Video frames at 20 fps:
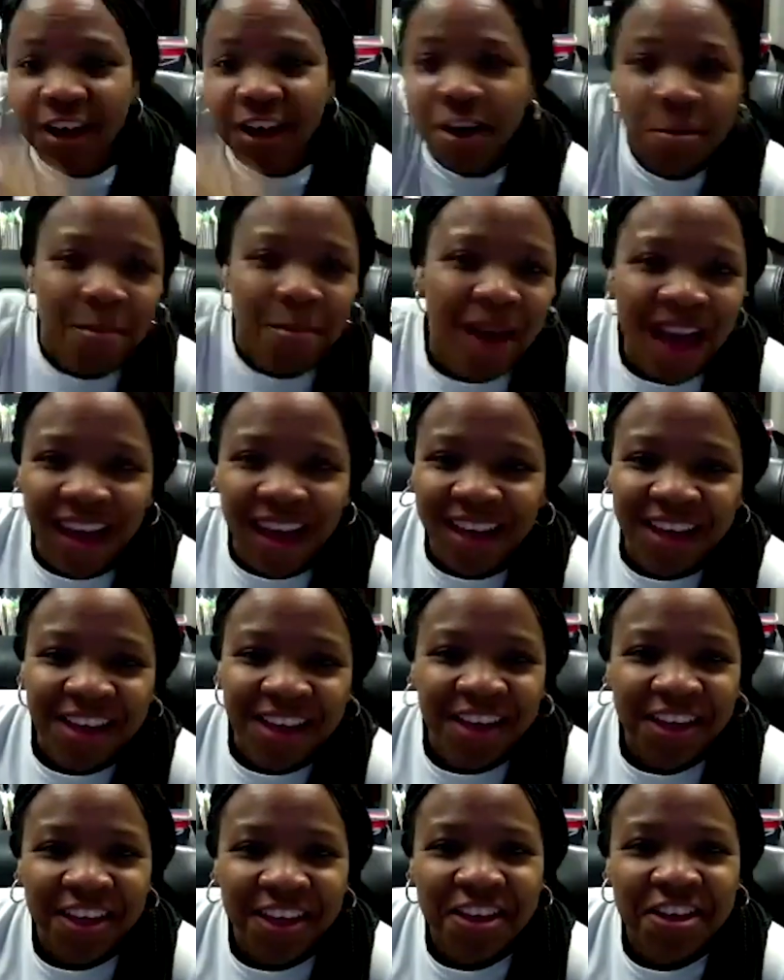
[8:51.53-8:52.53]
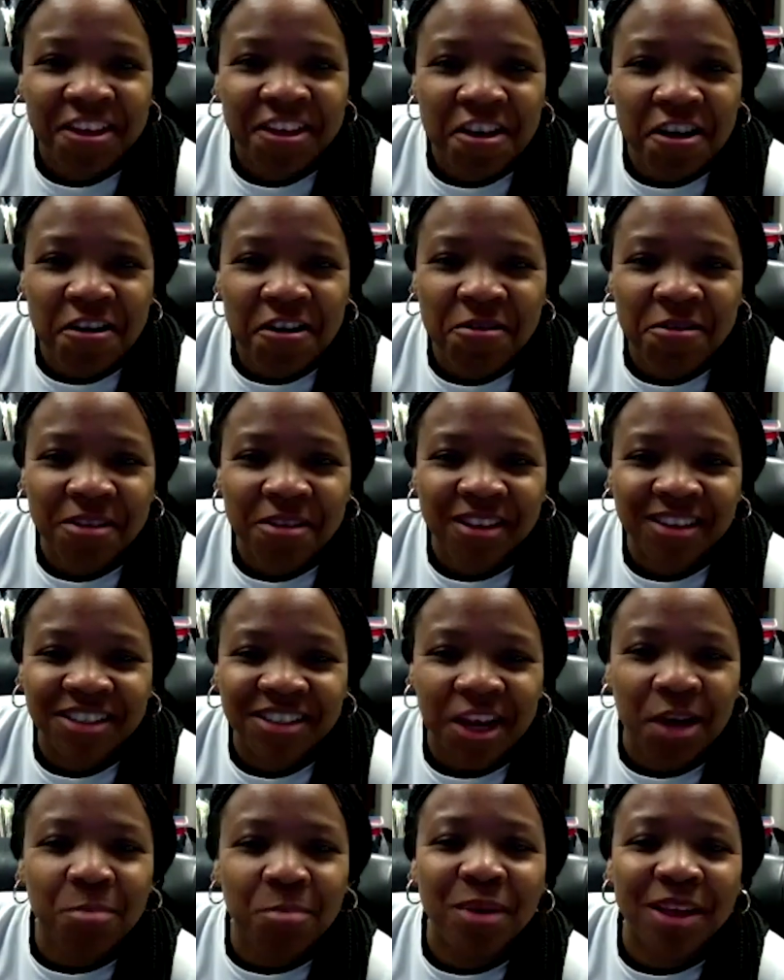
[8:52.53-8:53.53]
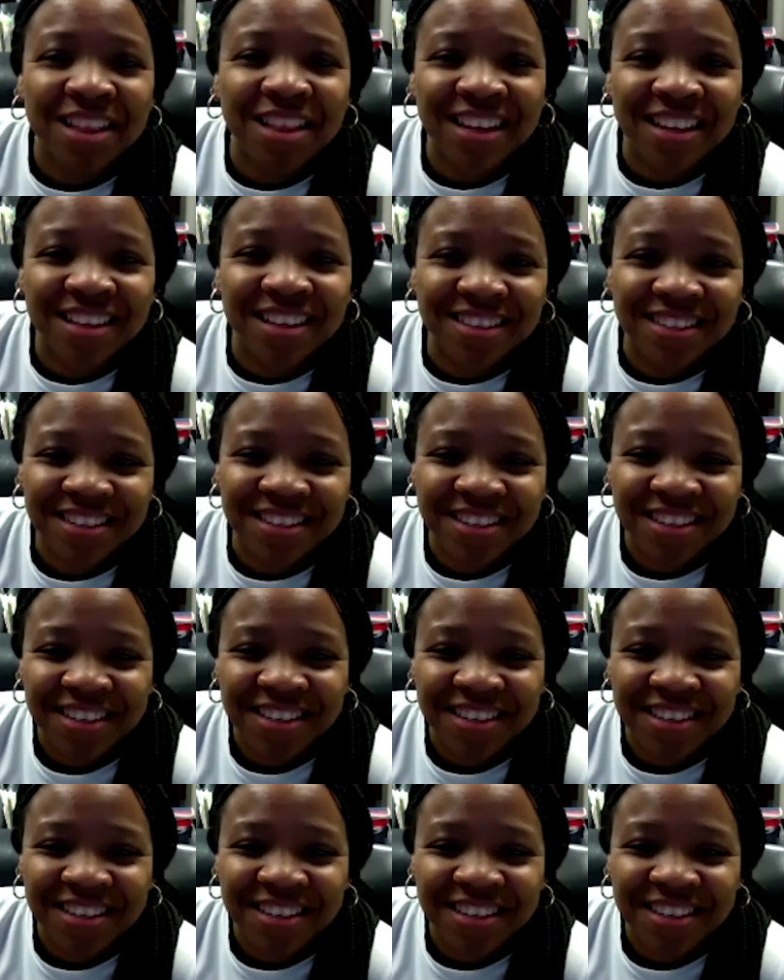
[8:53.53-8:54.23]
come back. You know, jump in this